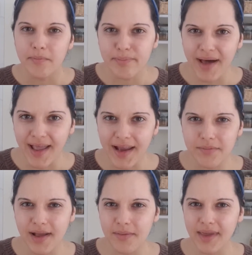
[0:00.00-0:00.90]
But
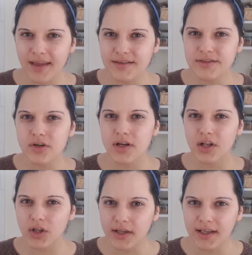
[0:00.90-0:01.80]
my man started
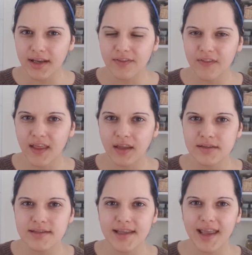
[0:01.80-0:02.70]
looking at
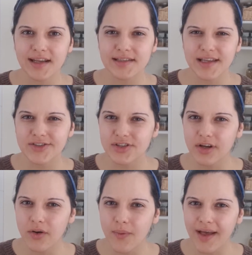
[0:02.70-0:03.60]
things and he said, you
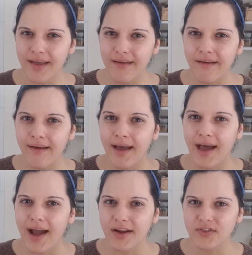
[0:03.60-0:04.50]
know what?
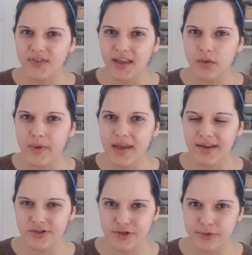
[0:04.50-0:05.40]
I think we
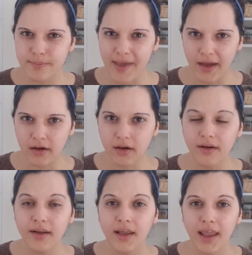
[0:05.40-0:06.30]
can do
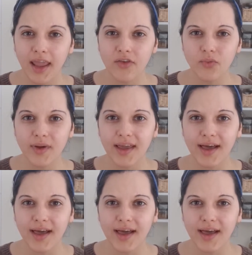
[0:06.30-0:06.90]
better if we